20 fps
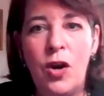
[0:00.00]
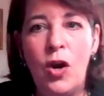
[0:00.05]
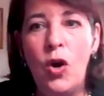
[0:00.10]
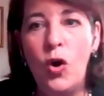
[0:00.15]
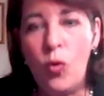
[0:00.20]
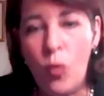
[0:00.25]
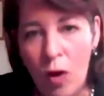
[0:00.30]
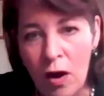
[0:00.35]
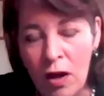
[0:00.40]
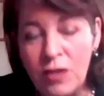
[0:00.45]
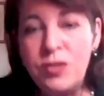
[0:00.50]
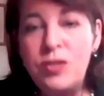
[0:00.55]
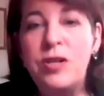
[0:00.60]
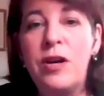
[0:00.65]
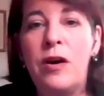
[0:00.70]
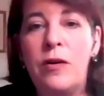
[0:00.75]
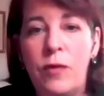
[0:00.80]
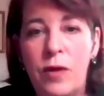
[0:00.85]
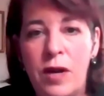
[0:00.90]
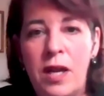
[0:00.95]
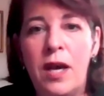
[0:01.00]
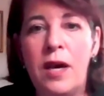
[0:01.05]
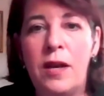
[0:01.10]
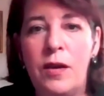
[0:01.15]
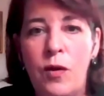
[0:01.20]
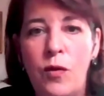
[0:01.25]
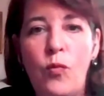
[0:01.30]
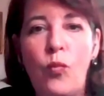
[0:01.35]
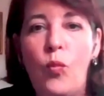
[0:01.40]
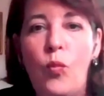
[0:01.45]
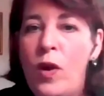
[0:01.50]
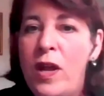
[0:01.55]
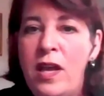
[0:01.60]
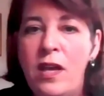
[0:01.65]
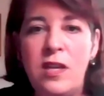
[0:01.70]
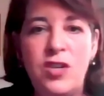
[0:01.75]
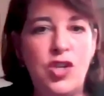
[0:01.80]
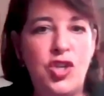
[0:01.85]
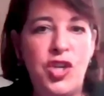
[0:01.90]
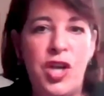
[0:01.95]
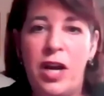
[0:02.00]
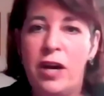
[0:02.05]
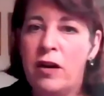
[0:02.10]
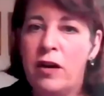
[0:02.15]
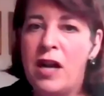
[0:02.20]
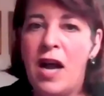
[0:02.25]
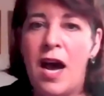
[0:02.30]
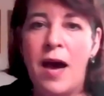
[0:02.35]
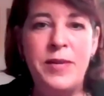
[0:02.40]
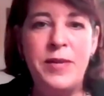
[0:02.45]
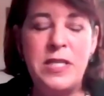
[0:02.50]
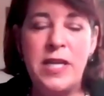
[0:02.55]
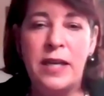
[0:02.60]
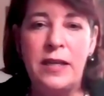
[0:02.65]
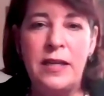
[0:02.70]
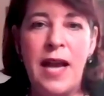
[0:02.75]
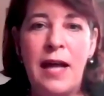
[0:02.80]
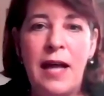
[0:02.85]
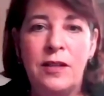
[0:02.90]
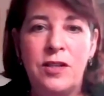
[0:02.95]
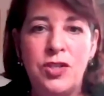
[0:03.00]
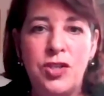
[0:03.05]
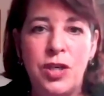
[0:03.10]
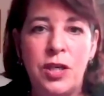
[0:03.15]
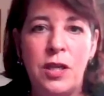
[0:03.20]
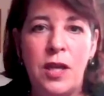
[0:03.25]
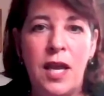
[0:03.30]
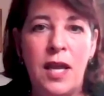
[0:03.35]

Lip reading: who also, we share common technology,